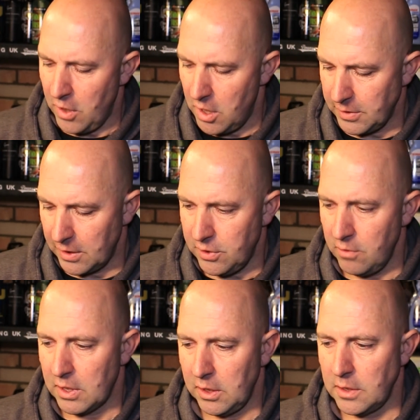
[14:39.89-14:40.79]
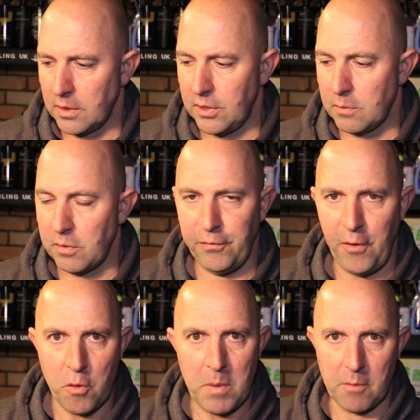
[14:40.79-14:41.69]
And the interior cleaner seemed to
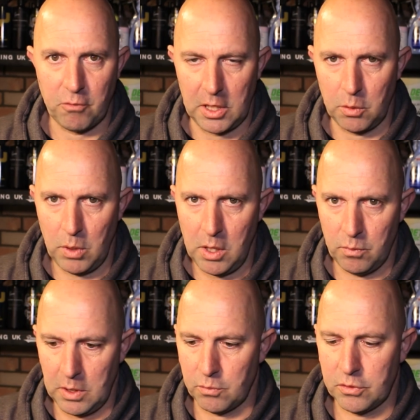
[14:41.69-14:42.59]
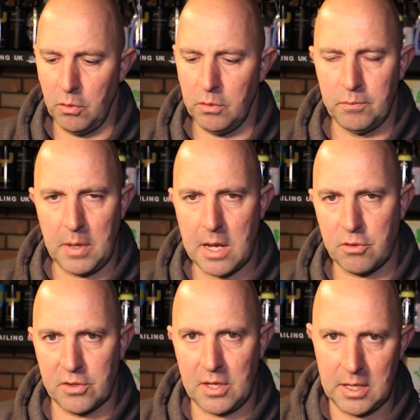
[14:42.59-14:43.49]
foam up really well. It was good,
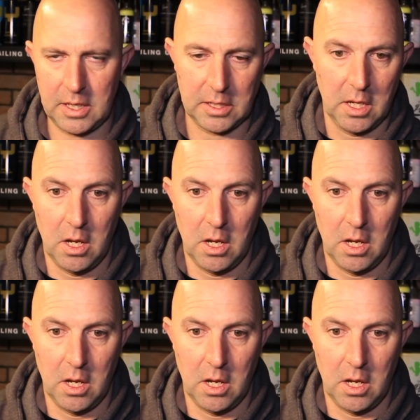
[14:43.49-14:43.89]
agitated.